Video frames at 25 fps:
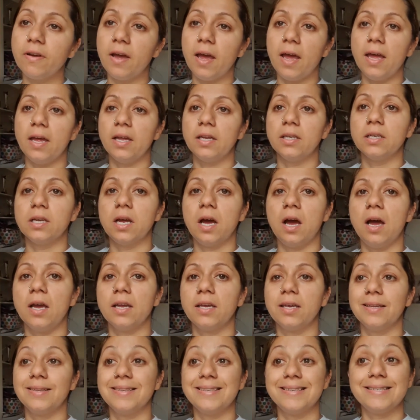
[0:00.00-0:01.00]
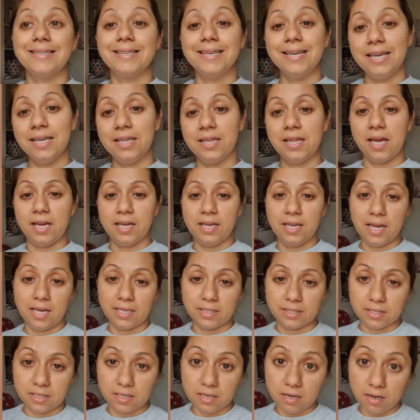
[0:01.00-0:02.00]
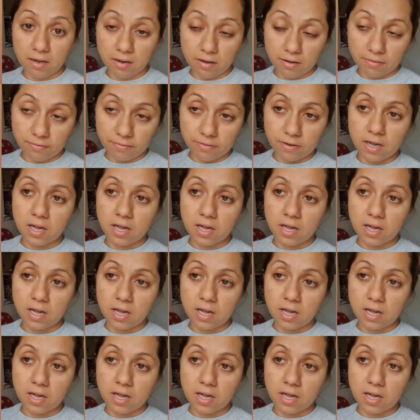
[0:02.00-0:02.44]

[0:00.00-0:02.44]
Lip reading: and I can see that he has enough,